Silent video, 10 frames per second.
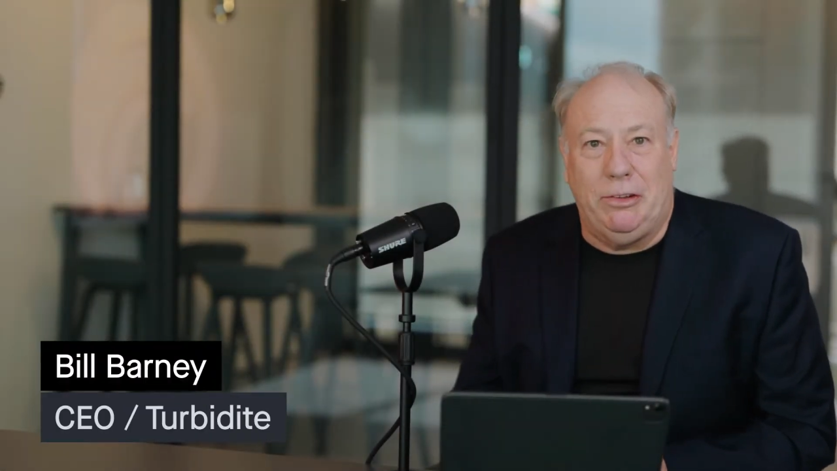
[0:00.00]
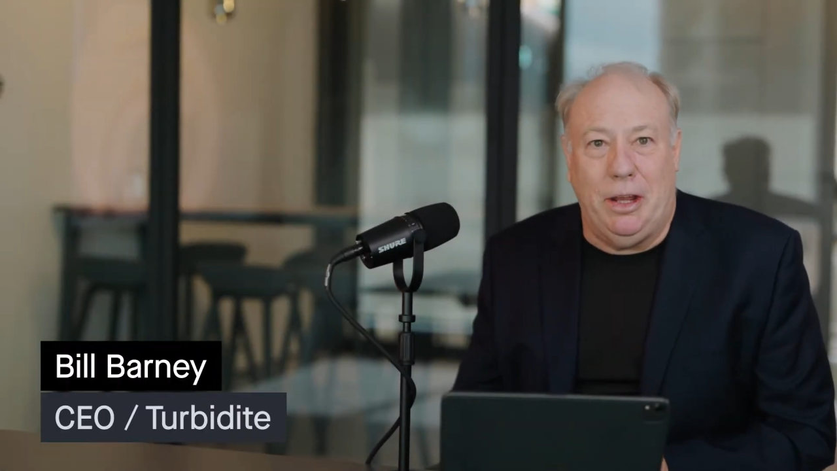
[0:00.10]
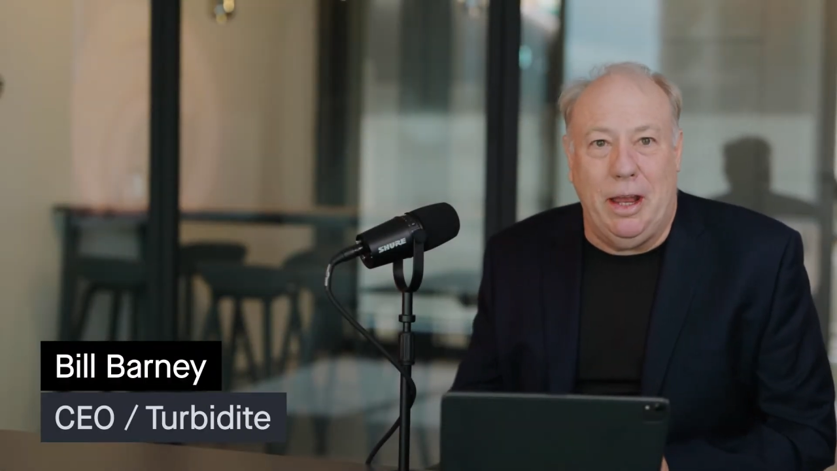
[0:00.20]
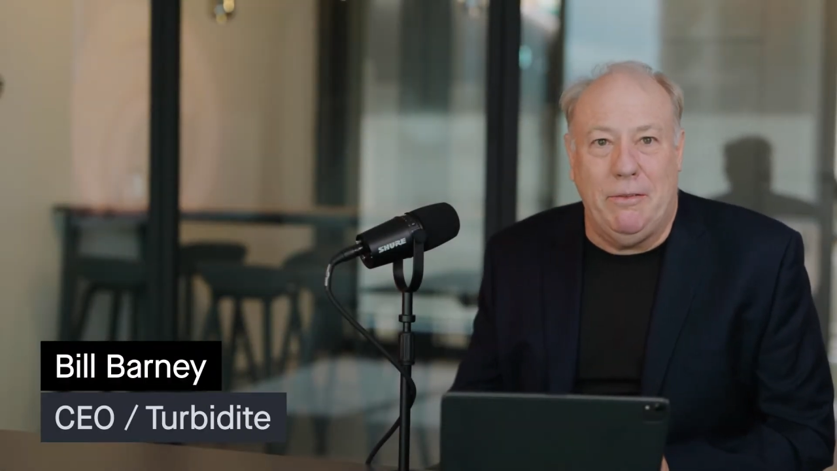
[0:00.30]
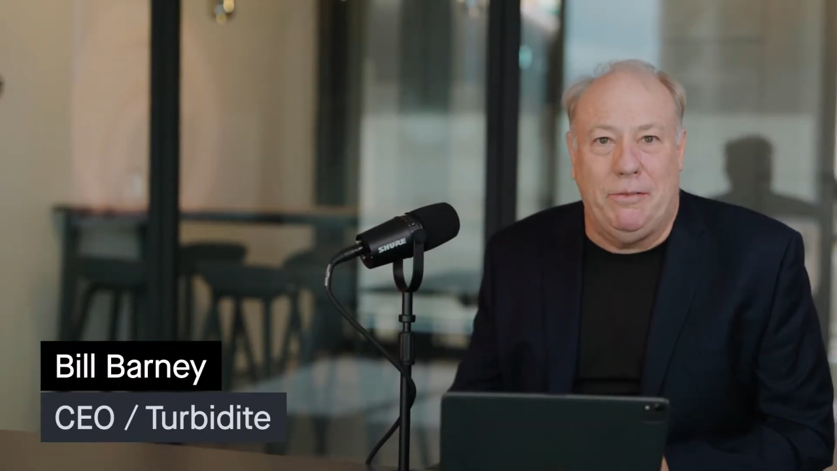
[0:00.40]

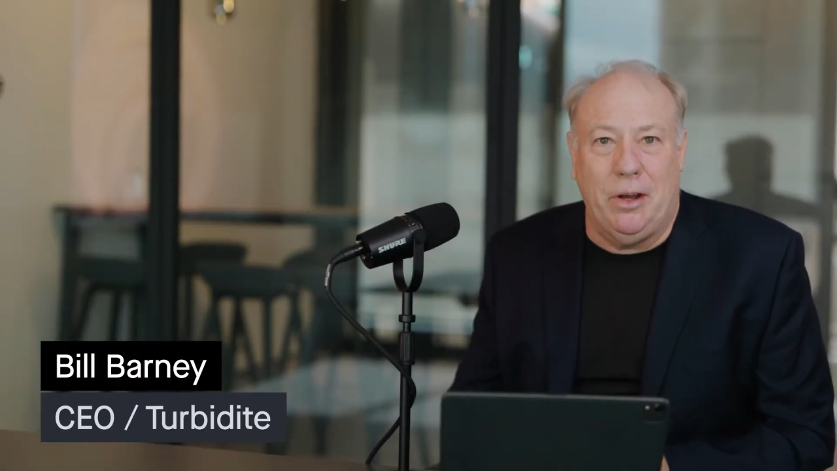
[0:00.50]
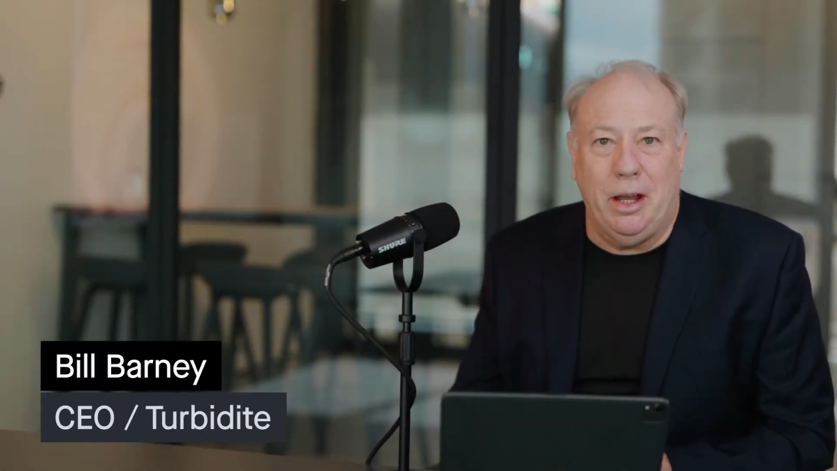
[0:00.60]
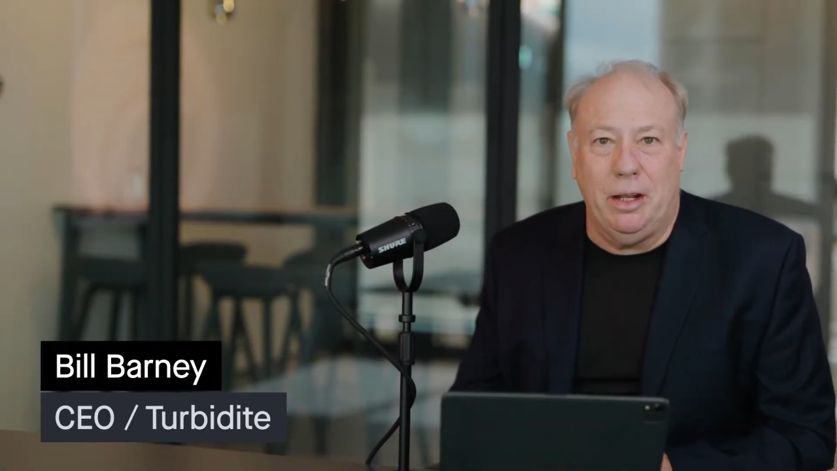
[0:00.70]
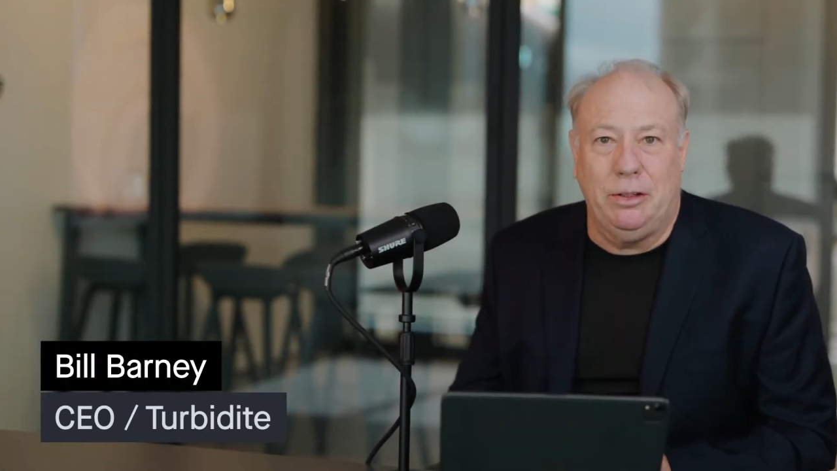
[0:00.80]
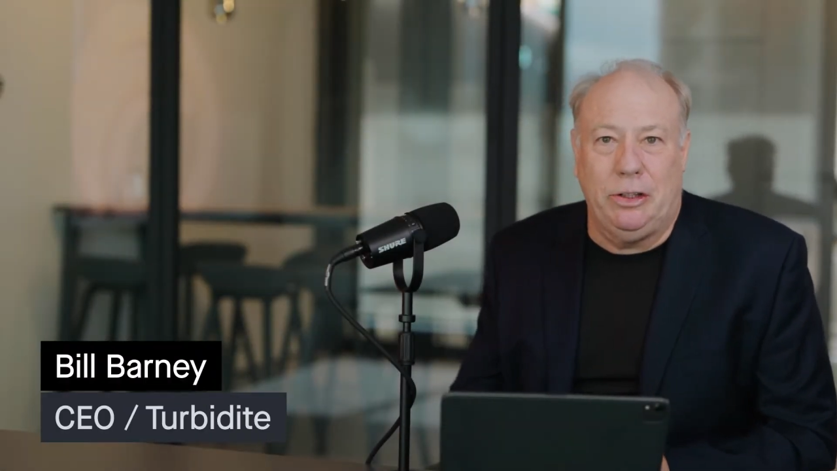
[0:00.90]
to have
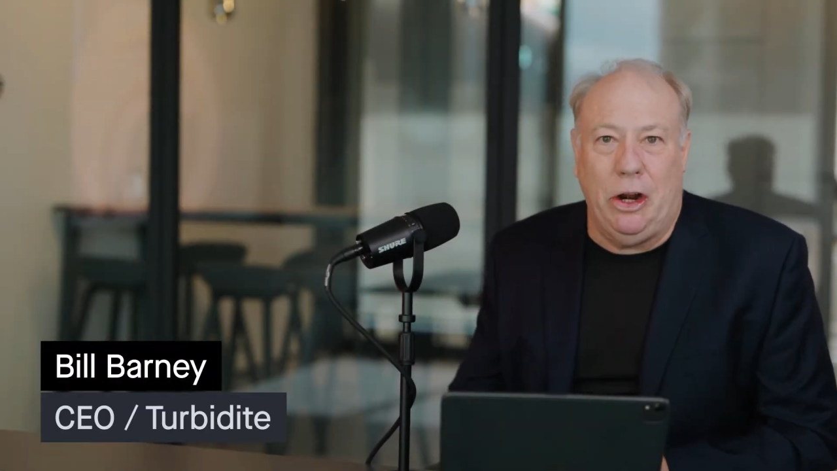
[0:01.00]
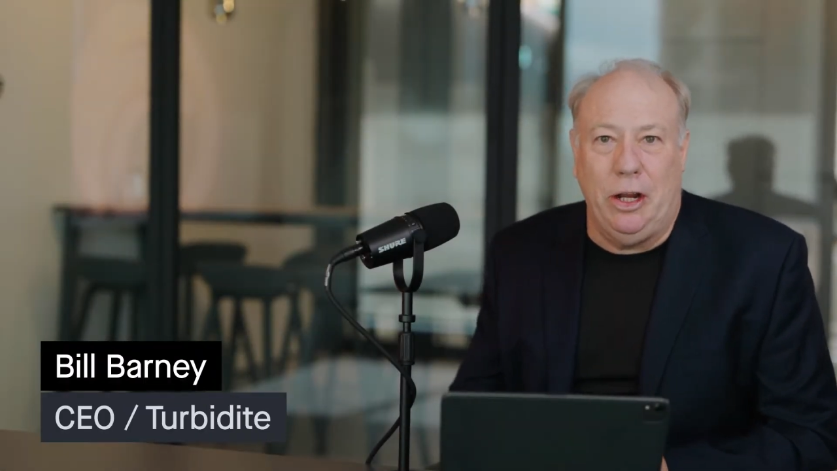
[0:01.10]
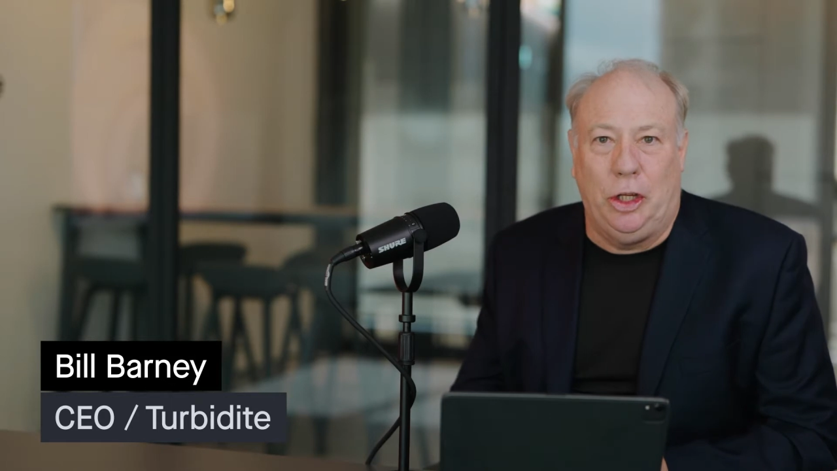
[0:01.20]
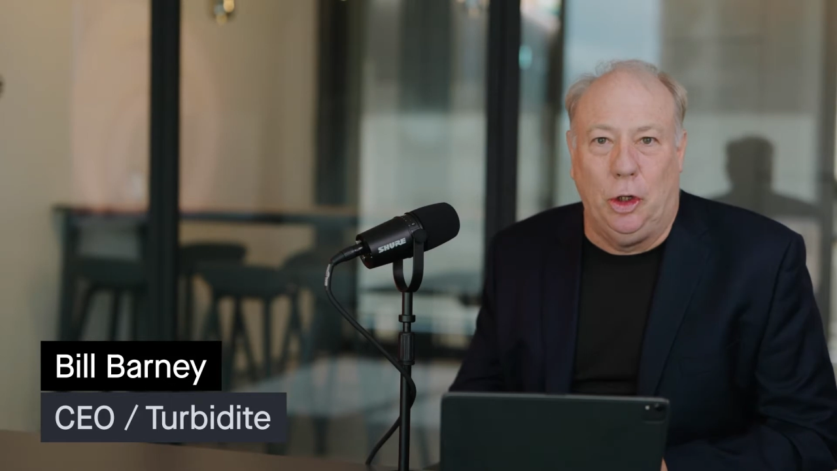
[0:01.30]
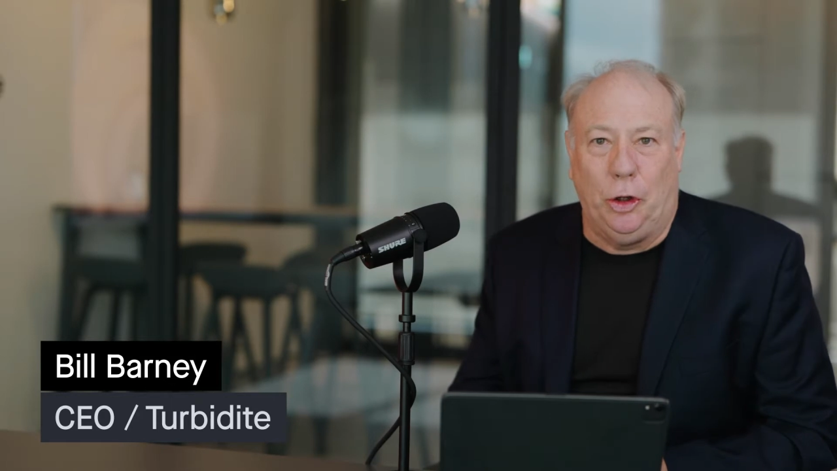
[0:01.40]
uh,
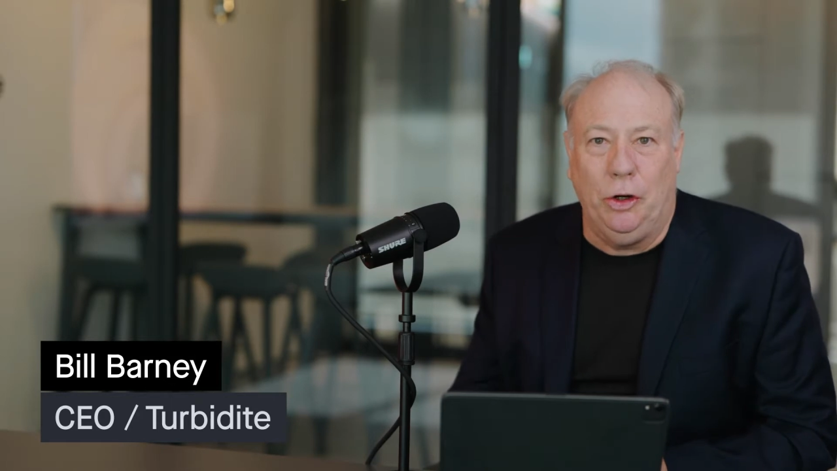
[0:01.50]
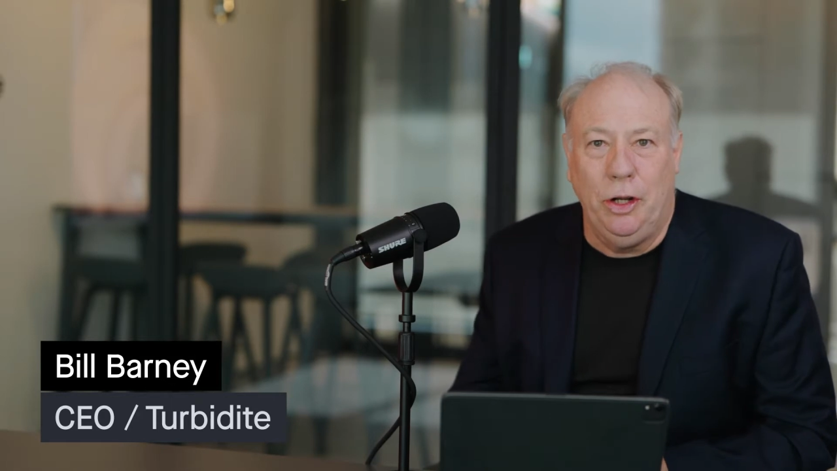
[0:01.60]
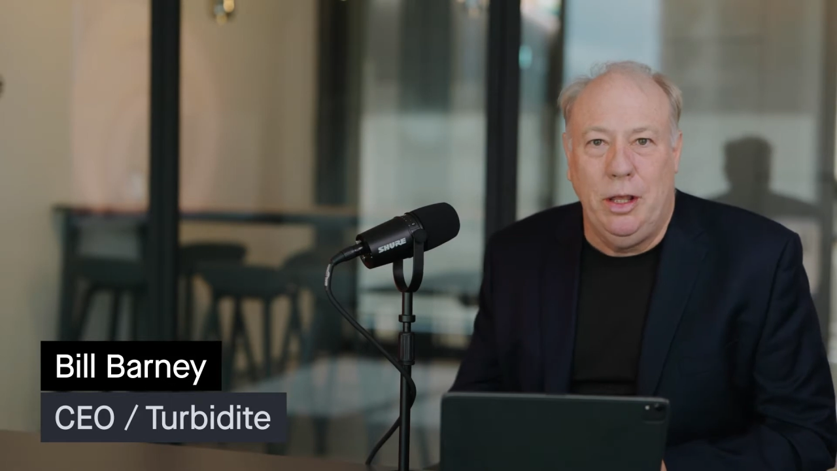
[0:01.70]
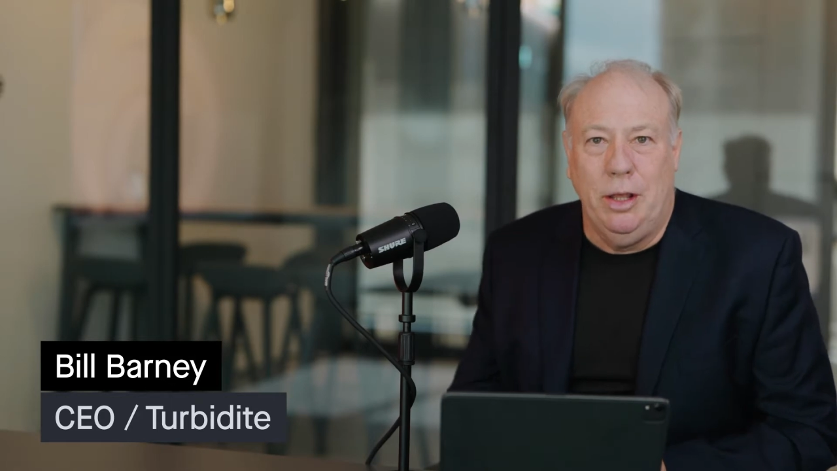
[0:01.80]
Keri Gilder,